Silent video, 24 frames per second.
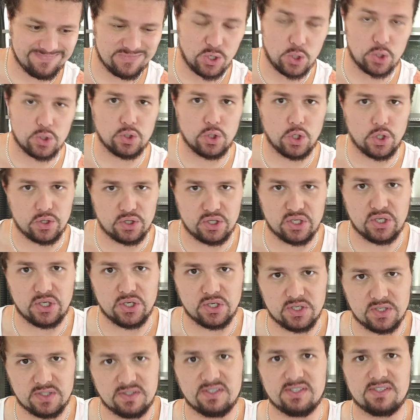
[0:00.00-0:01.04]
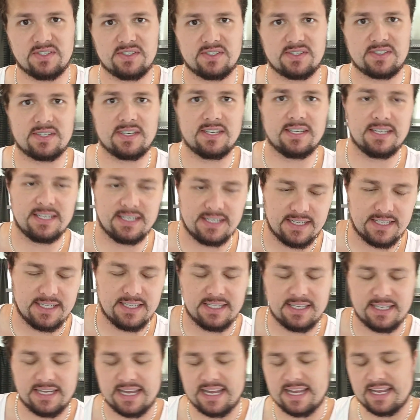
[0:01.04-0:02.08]
not the goods.
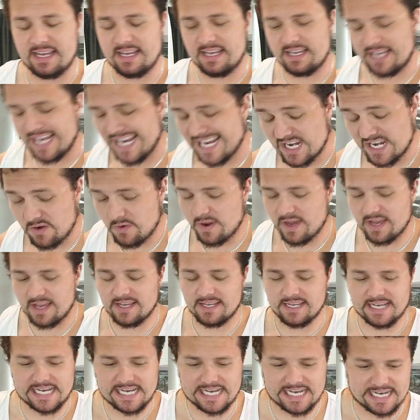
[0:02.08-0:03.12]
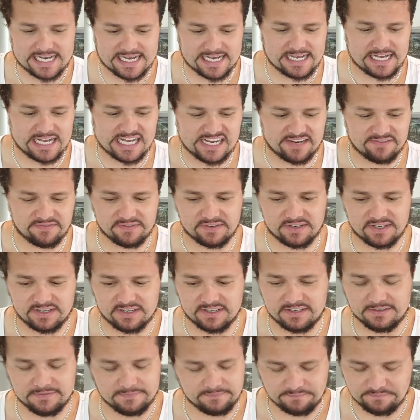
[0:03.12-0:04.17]
Anyway,
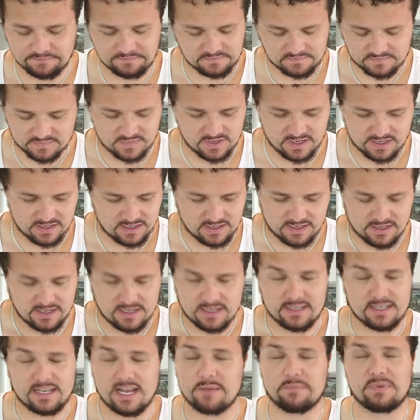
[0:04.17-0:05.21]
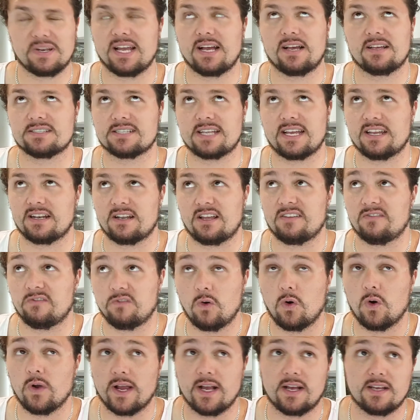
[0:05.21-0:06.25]
after a couple of hours later, like
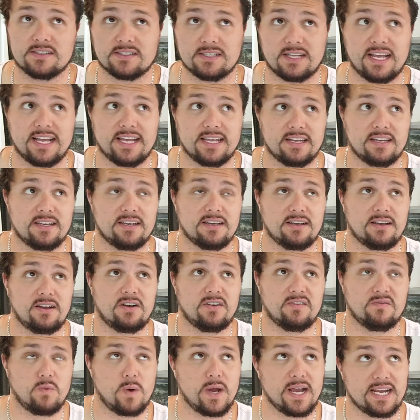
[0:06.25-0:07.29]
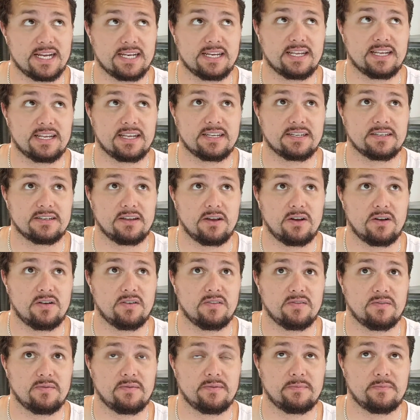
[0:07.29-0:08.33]
4 hours later of waiting,
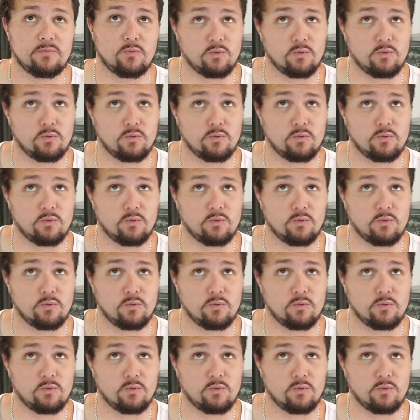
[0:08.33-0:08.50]
of